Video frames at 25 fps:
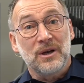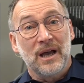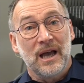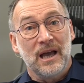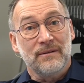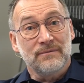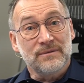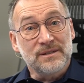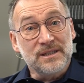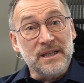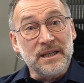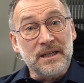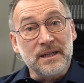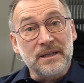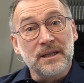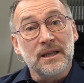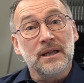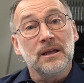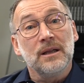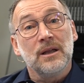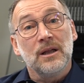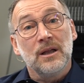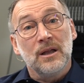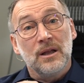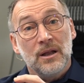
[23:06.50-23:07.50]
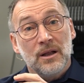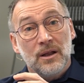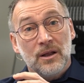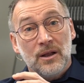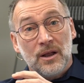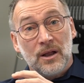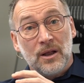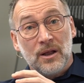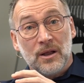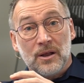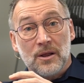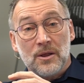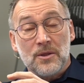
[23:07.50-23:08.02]
you have seen,
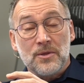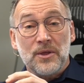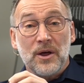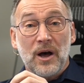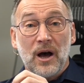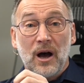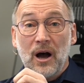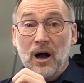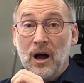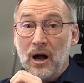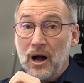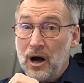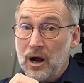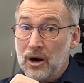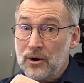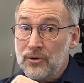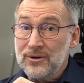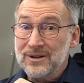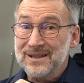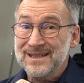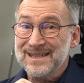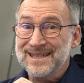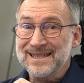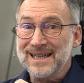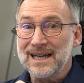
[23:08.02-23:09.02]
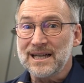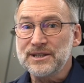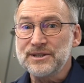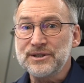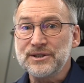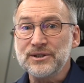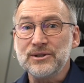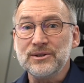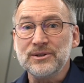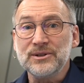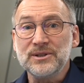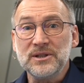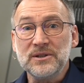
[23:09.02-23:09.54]
uh, there are
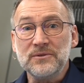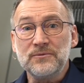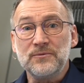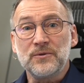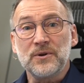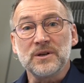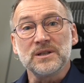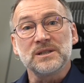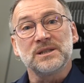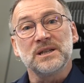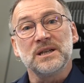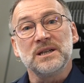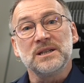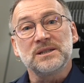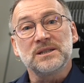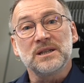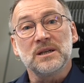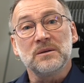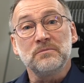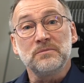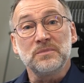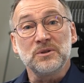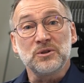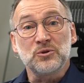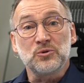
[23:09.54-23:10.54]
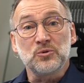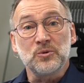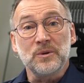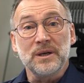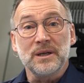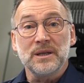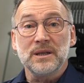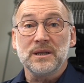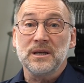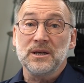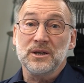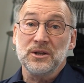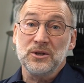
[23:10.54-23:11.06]
subtle differences uh,
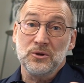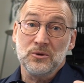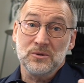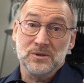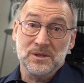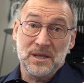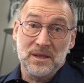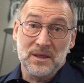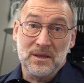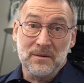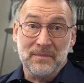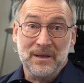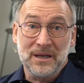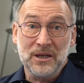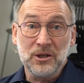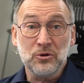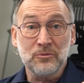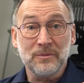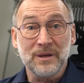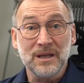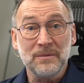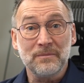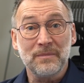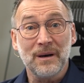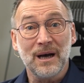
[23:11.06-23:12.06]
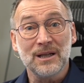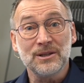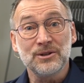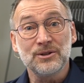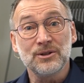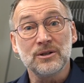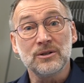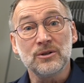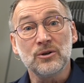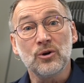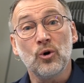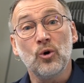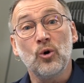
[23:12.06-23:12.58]
between uh, using the many-to-many
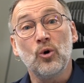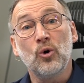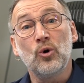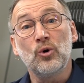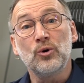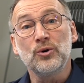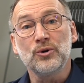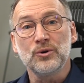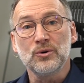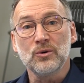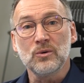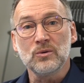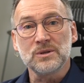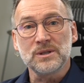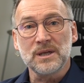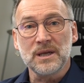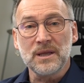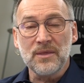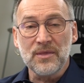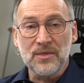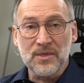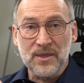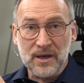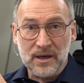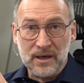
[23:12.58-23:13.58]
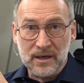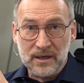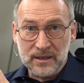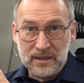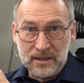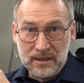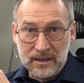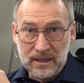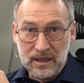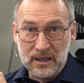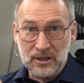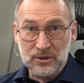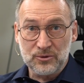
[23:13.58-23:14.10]
pattern or using the
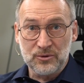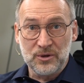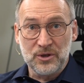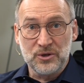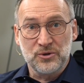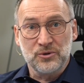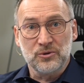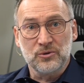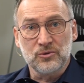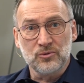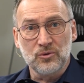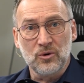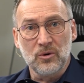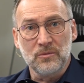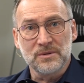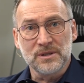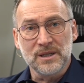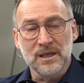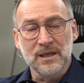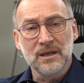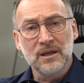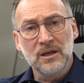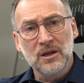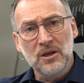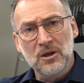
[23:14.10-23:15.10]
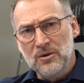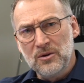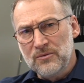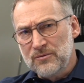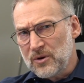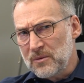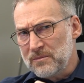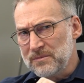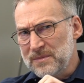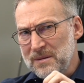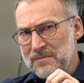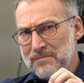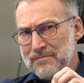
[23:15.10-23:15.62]
calculation groups.
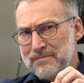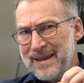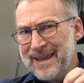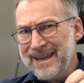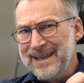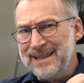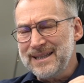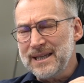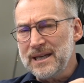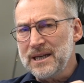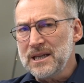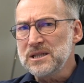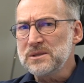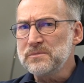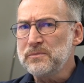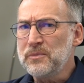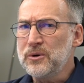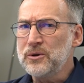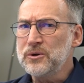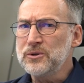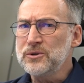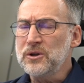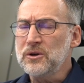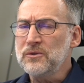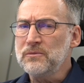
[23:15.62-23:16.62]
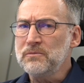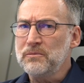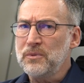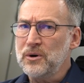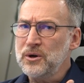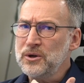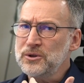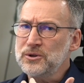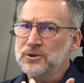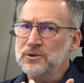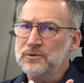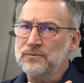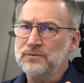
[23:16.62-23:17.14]
From the maintenance
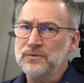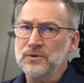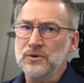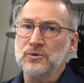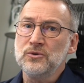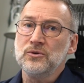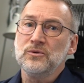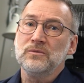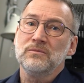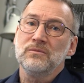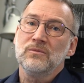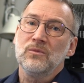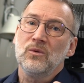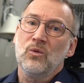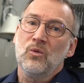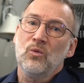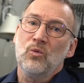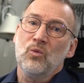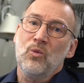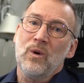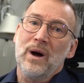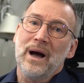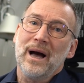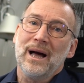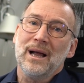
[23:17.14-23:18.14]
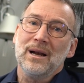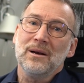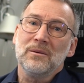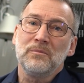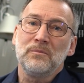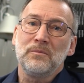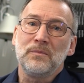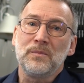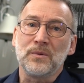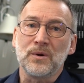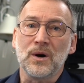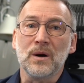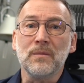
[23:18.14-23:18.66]
point of view, well,
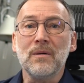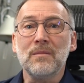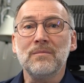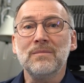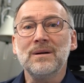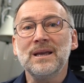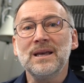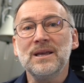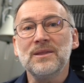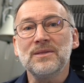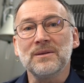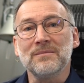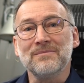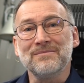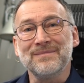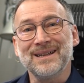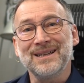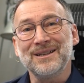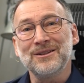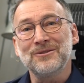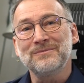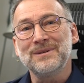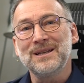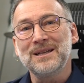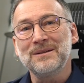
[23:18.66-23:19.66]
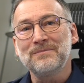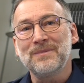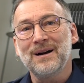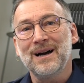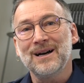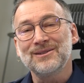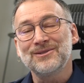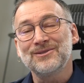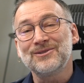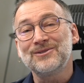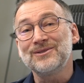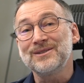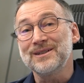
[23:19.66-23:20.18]
probably the many to -many
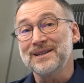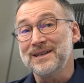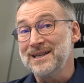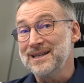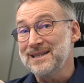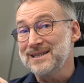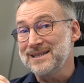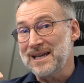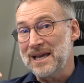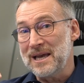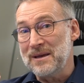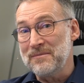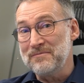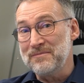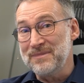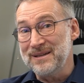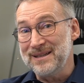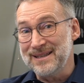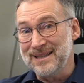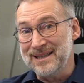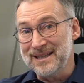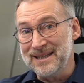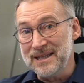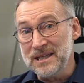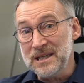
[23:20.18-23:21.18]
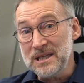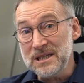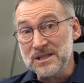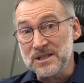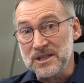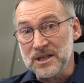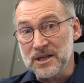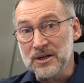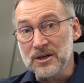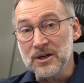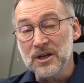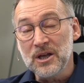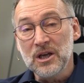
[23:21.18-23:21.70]
pattern is a bit
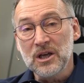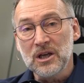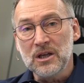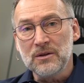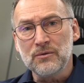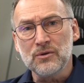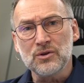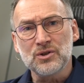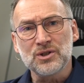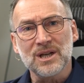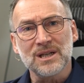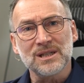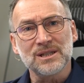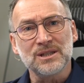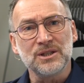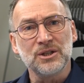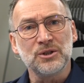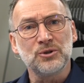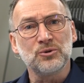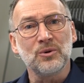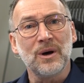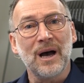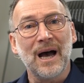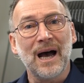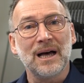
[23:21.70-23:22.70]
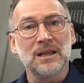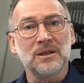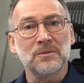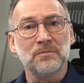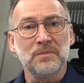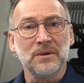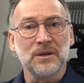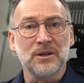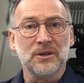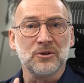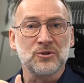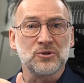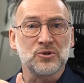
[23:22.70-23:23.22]
easier if you just need to add
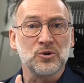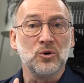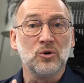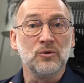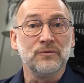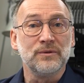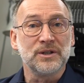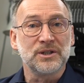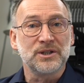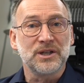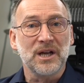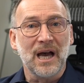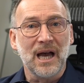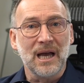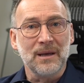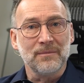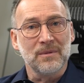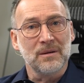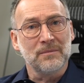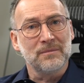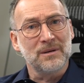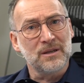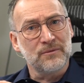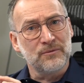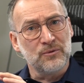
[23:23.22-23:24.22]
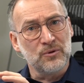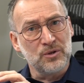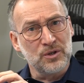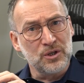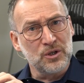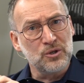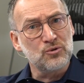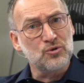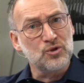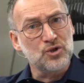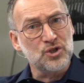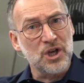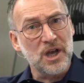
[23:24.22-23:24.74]
periods over time. But if you
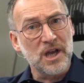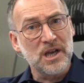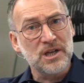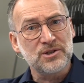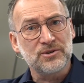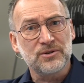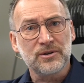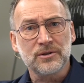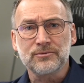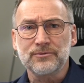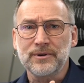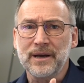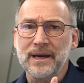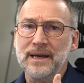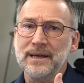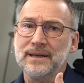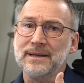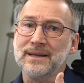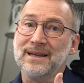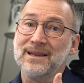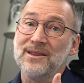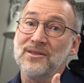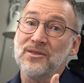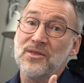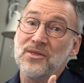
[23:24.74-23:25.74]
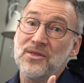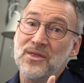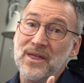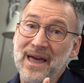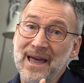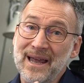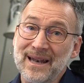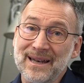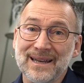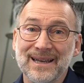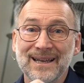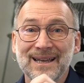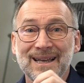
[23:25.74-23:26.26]
need to change the grain,
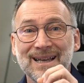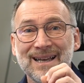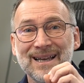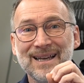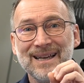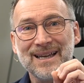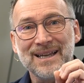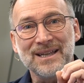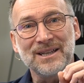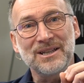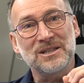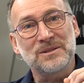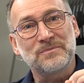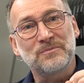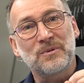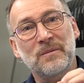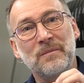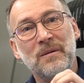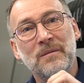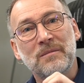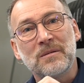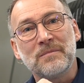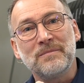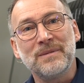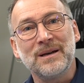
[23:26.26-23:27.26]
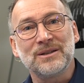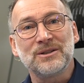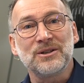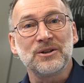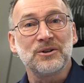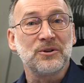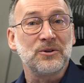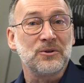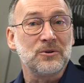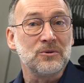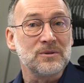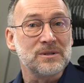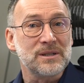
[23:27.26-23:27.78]
then it is probably better
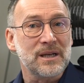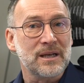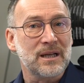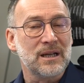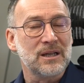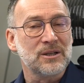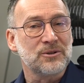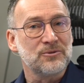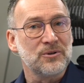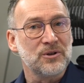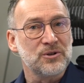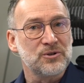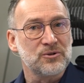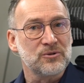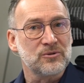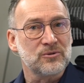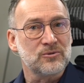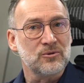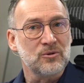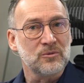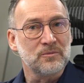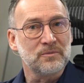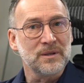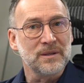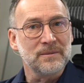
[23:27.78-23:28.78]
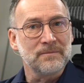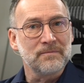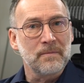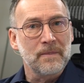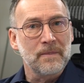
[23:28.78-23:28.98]
to use a calculation group.